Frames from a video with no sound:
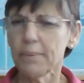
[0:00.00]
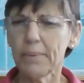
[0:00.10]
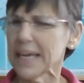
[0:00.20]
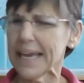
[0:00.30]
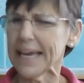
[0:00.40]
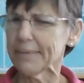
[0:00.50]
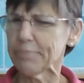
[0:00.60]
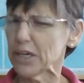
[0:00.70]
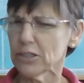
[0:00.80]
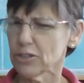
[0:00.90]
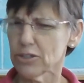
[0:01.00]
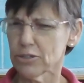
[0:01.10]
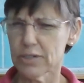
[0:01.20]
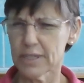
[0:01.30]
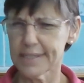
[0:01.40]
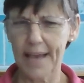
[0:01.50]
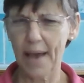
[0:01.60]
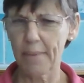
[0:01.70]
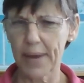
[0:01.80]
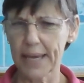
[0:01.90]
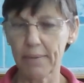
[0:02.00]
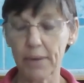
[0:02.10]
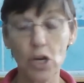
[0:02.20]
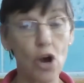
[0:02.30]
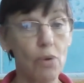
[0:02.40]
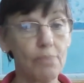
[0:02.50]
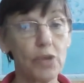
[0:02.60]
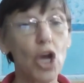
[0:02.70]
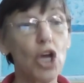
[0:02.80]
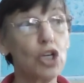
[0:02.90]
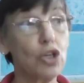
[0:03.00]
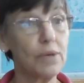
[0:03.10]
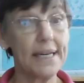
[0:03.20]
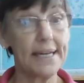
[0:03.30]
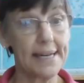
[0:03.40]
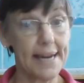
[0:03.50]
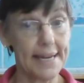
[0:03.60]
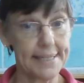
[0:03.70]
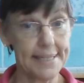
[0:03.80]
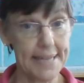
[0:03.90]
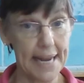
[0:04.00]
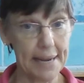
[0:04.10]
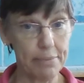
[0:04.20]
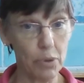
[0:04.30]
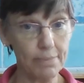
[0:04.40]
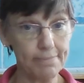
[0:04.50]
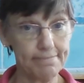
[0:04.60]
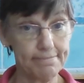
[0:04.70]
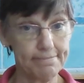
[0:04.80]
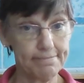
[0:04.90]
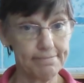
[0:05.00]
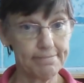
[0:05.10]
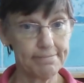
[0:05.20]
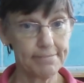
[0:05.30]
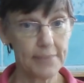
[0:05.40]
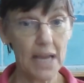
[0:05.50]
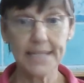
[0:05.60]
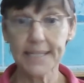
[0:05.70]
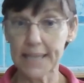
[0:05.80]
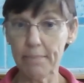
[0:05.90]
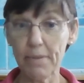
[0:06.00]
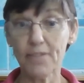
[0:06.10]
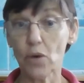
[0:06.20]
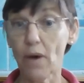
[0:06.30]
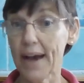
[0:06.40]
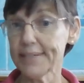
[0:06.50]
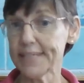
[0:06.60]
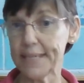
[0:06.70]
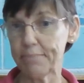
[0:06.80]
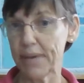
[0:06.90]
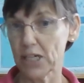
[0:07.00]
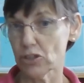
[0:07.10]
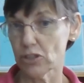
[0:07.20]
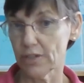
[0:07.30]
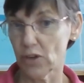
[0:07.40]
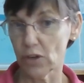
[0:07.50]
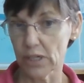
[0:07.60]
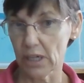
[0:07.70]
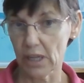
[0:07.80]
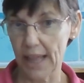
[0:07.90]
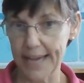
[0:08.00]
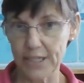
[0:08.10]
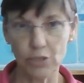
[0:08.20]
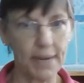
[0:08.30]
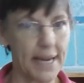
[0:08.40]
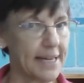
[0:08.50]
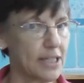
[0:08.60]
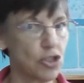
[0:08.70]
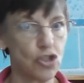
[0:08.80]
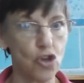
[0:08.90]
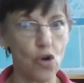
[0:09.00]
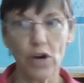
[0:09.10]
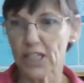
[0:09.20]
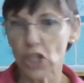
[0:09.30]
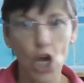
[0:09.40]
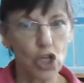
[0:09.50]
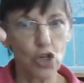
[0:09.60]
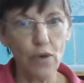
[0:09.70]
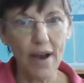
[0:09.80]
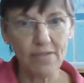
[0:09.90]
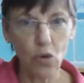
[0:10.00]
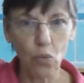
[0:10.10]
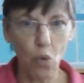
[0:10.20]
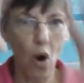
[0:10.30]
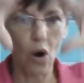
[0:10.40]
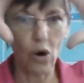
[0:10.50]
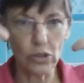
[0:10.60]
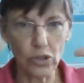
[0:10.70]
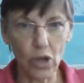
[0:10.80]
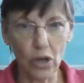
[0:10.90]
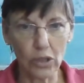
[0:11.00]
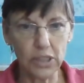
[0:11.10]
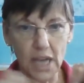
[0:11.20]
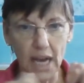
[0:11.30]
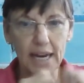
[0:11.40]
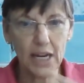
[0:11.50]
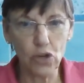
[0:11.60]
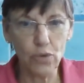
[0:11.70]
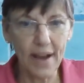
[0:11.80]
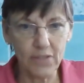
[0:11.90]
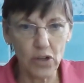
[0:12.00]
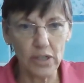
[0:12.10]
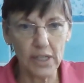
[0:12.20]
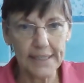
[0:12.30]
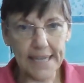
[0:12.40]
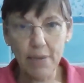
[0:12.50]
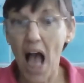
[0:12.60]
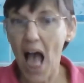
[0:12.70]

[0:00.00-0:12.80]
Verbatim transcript: We can't be good students that way, can we? No. You need a nice table. Some of you, I've seen pictures of your little classroom. It is so nice. You have the walls all done and you have your little table.